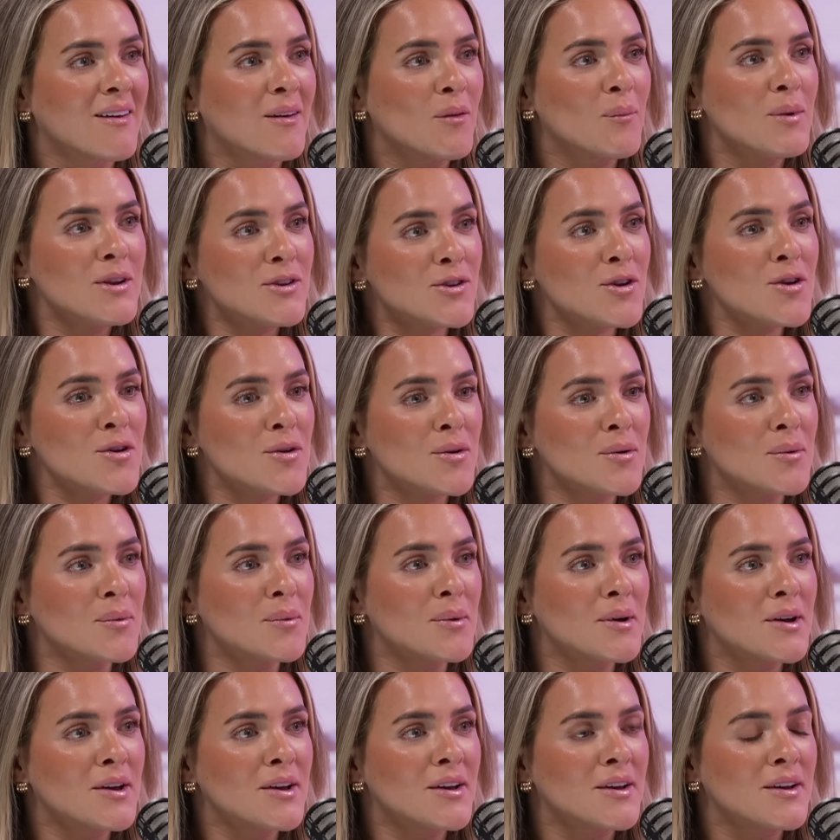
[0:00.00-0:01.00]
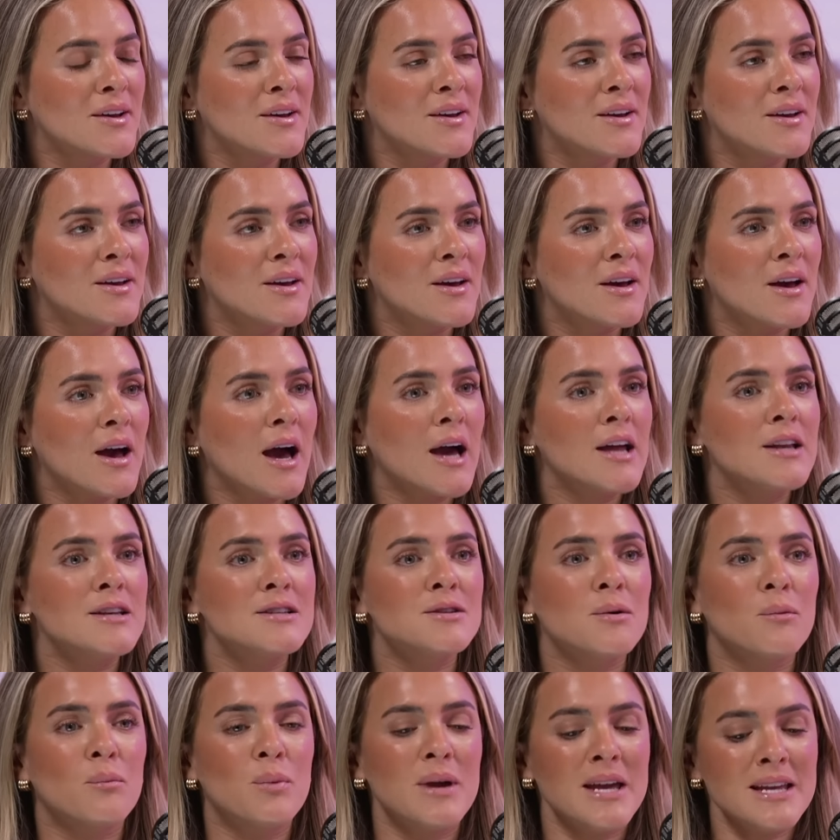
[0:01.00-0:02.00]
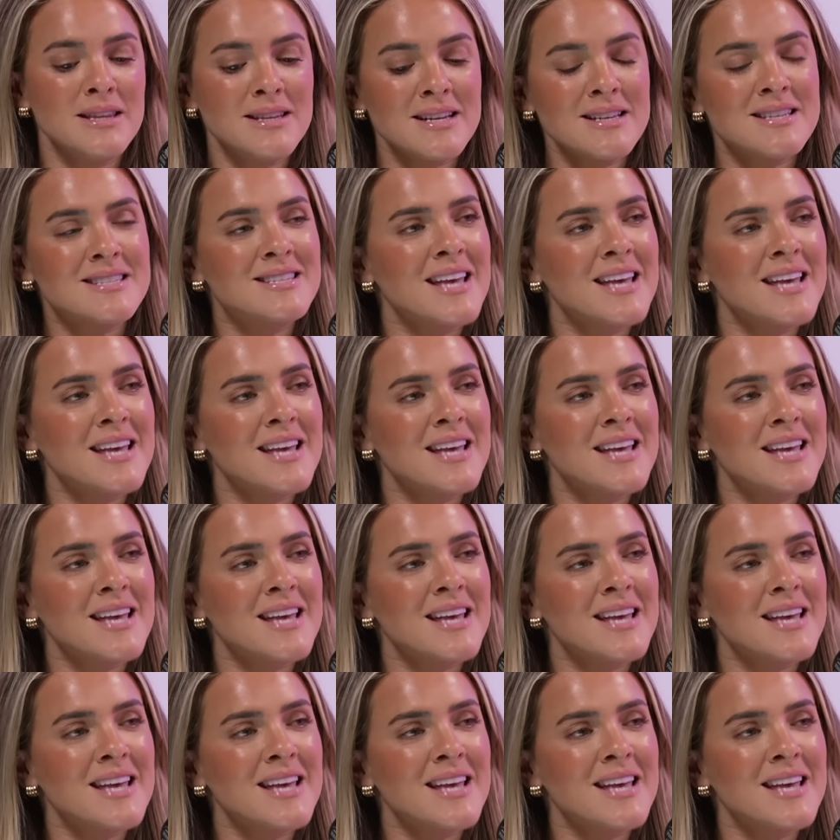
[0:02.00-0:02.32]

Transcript: We do. And we did